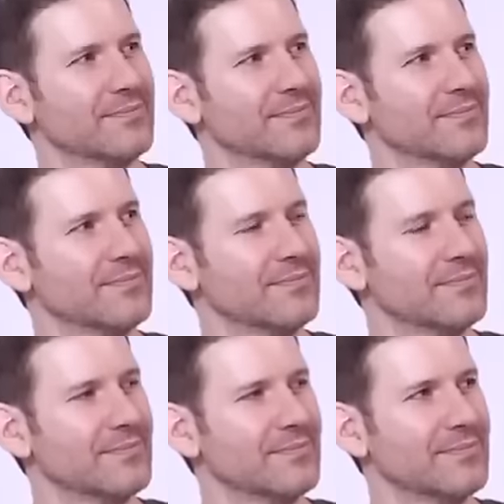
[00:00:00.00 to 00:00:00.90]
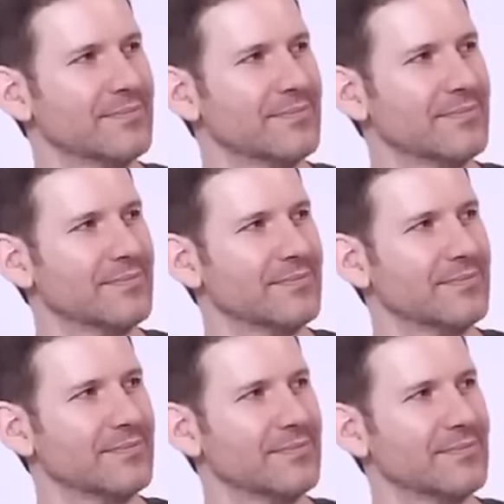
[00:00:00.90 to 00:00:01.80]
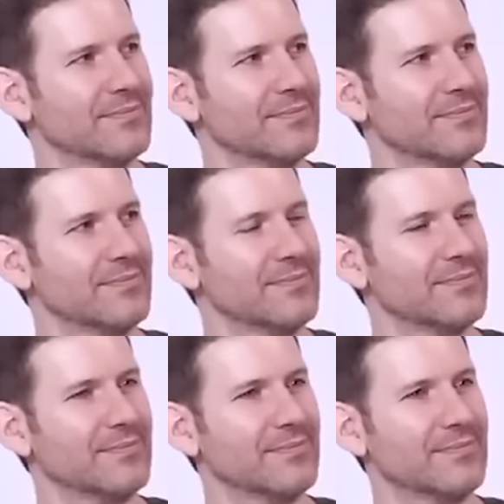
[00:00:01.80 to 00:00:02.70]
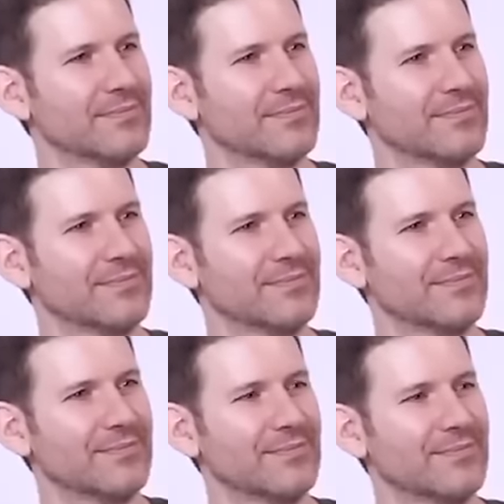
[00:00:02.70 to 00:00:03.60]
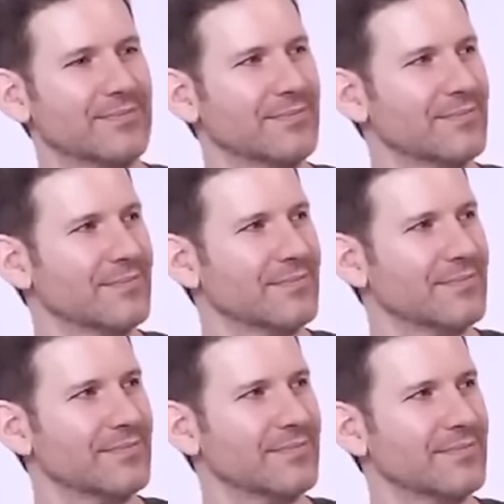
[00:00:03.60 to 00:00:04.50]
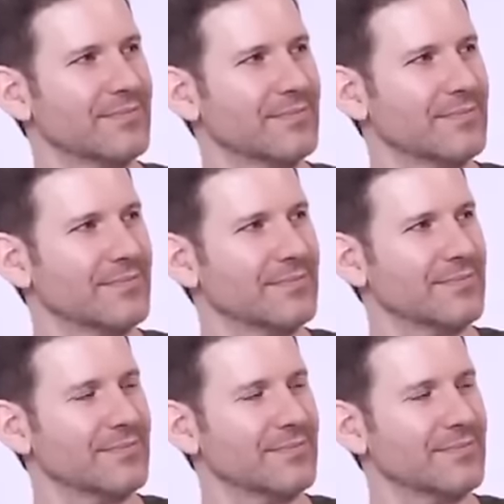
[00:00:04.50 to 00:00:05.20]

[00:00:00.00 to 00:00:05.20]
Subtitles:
This person isn't speaking.